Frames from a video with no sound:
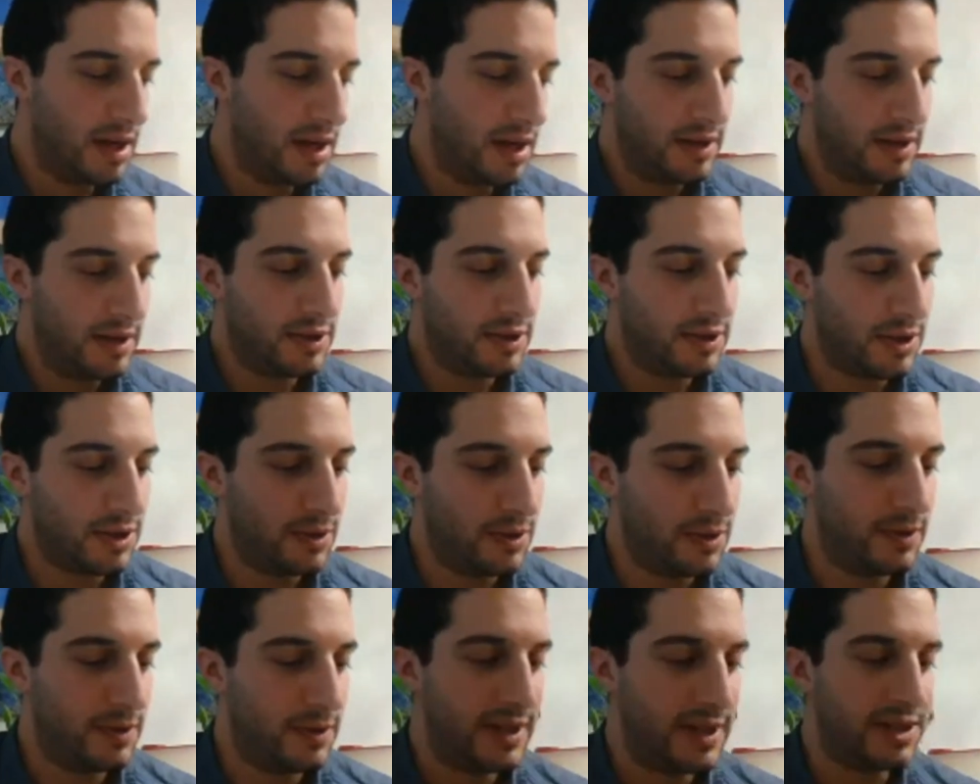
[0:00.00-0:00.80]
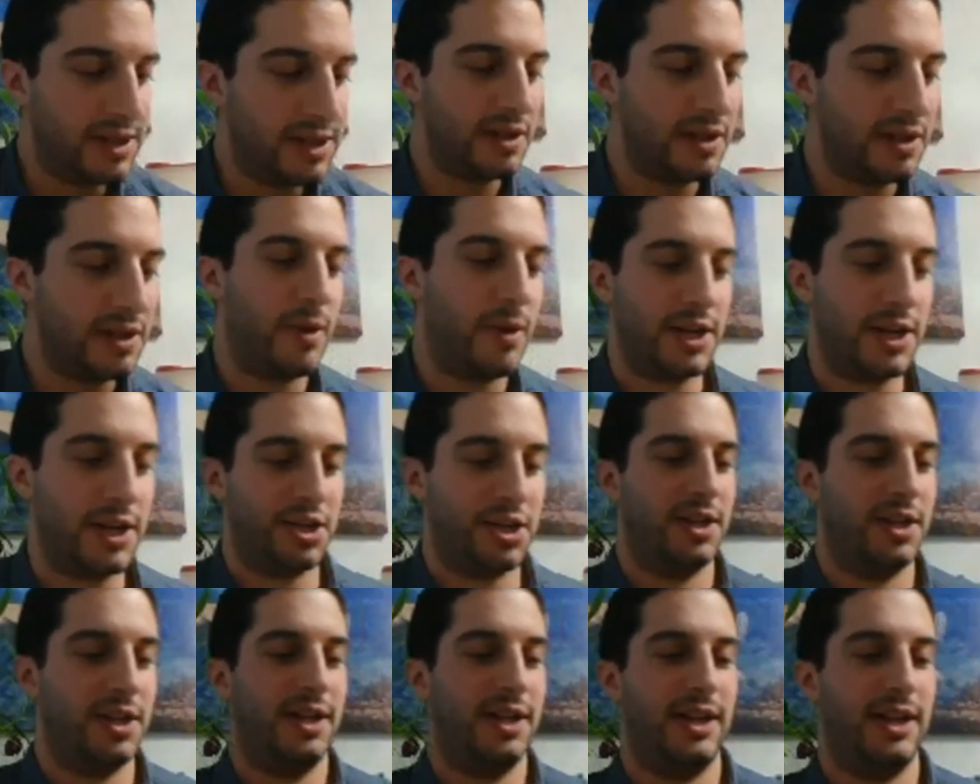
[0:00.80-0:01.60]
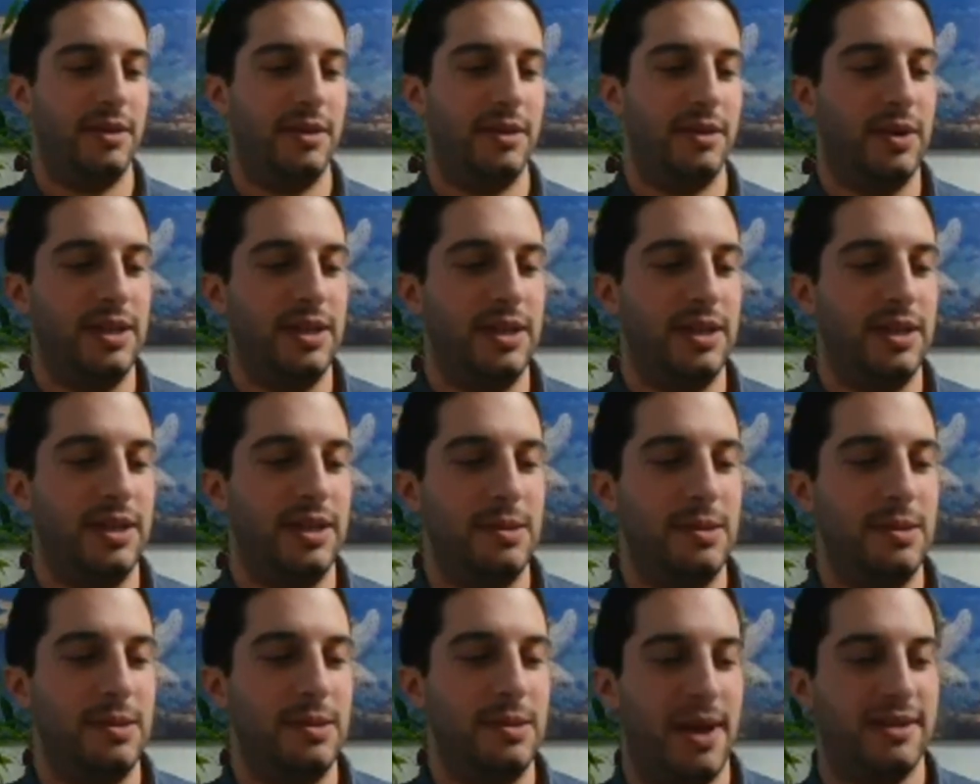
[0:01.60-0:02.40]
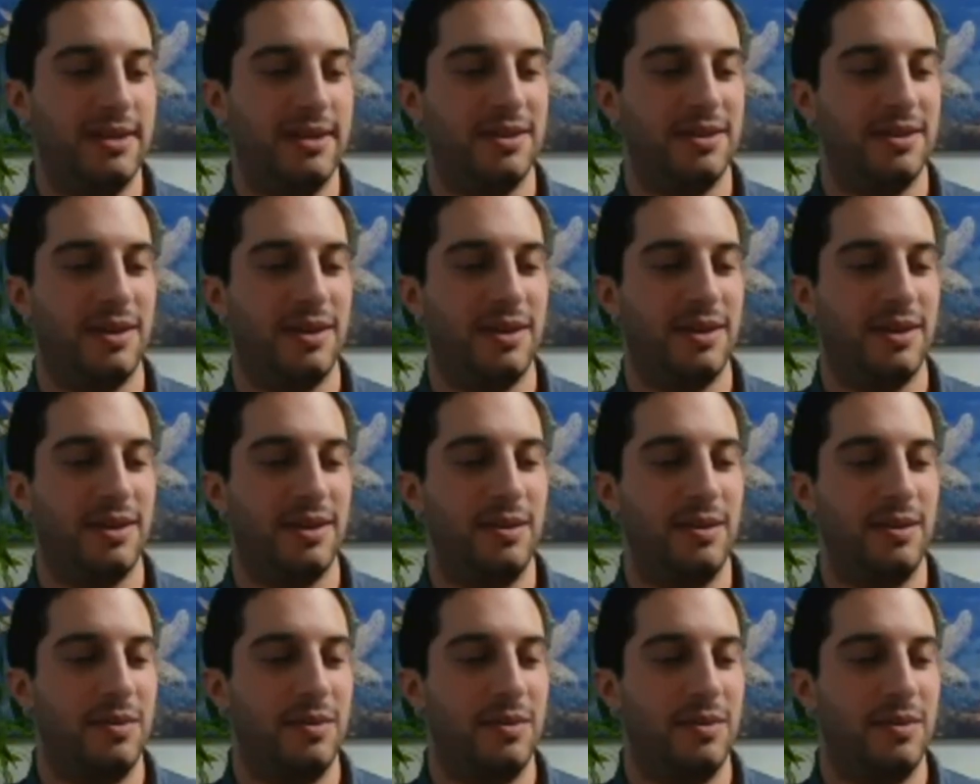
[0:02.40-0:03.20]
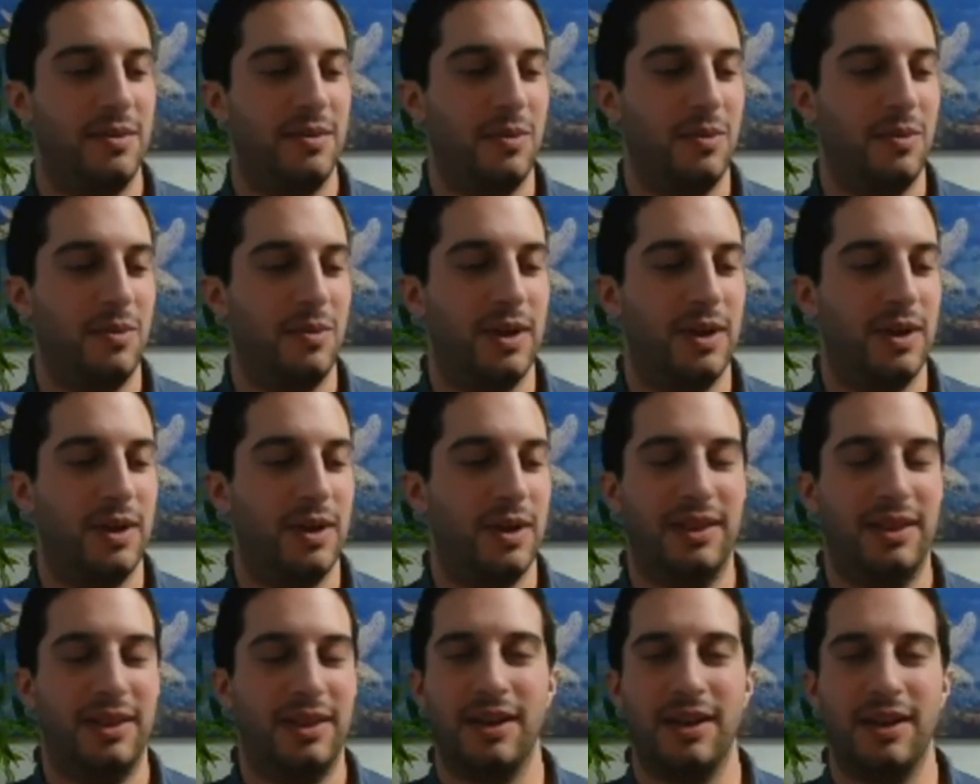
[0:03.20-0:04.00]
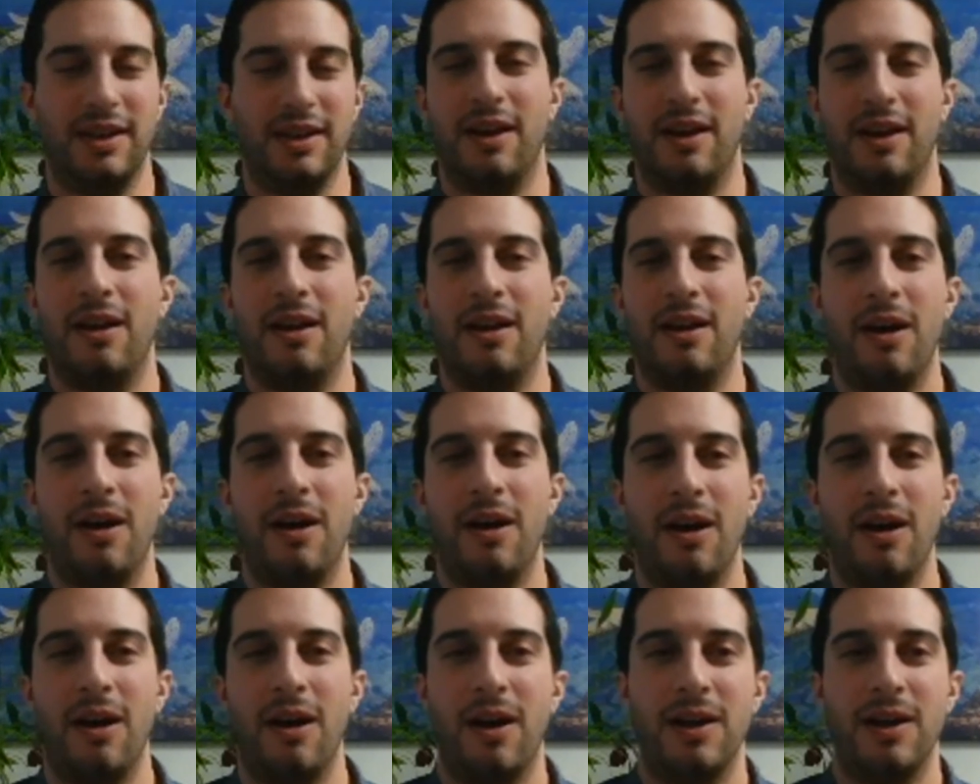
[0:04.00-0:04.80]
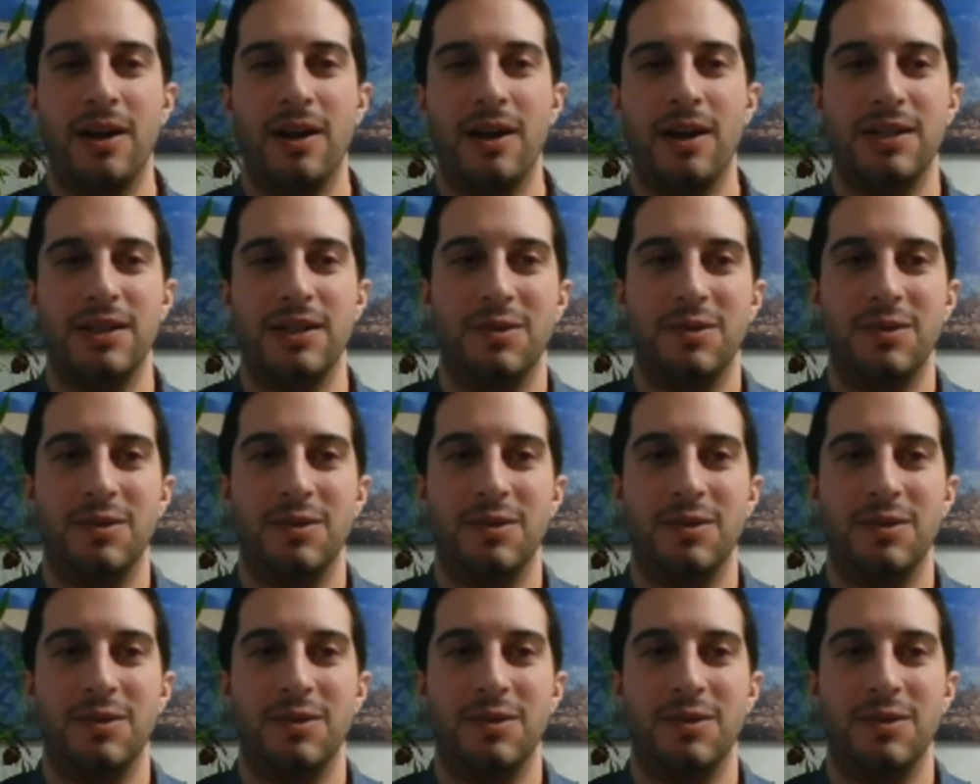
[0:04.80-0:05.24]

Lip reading: So that's a good question. It really depends on what the cause would be for that.